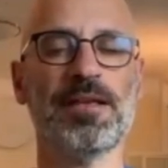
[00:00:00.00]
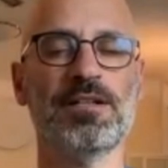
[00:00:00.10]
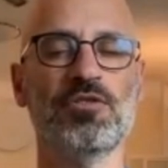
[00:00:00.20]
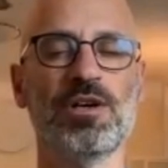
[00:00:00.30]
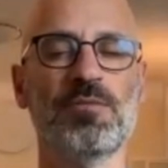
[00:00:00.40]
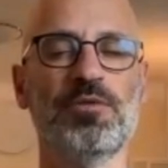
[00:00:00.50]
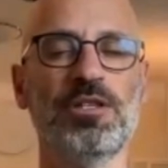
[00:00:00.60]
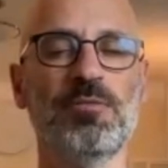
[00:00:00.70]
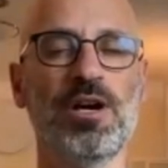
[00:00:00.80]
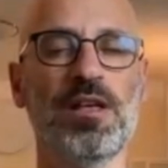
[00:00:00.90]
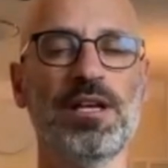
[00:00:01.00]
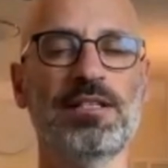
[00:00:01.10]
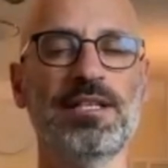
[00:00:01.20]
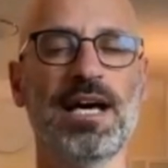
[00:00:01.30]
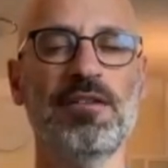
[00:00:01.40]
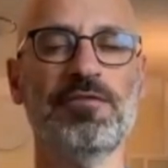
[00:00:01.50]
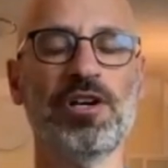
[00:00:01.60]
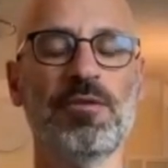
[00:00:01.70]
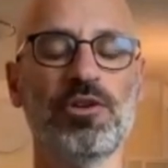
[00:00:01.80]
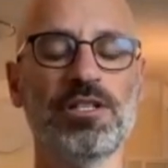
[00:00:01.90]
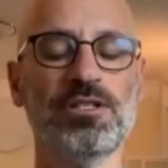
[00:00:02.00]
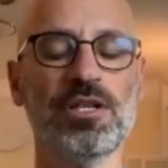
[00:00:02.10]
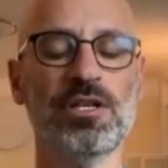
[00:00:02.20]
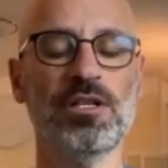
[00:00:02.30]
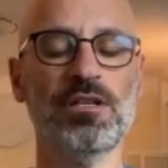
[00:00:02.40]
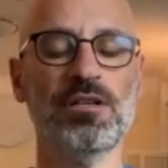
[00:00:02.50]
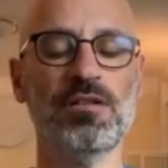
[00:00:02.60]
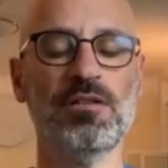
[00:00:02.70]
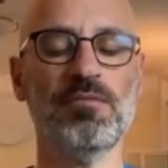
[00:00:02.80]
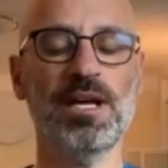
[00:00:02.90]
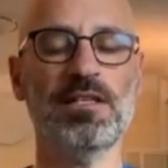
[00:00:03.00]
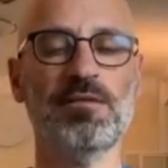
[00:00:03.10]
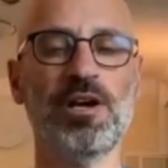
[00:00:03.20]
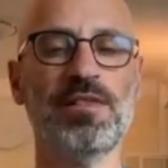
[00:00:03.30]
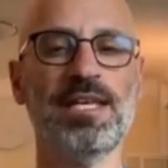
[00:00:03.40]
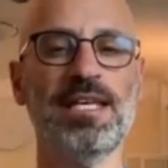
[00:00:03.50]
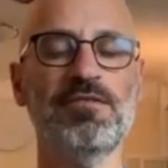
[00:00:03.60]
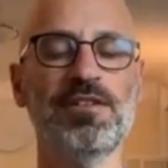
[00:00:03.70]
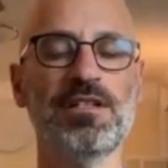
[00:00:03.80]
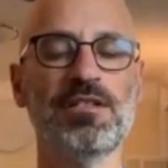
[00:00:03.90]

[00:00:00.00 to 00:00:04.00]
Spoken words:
So we're going to put the breath in a time frame. We're going to start making the breath even.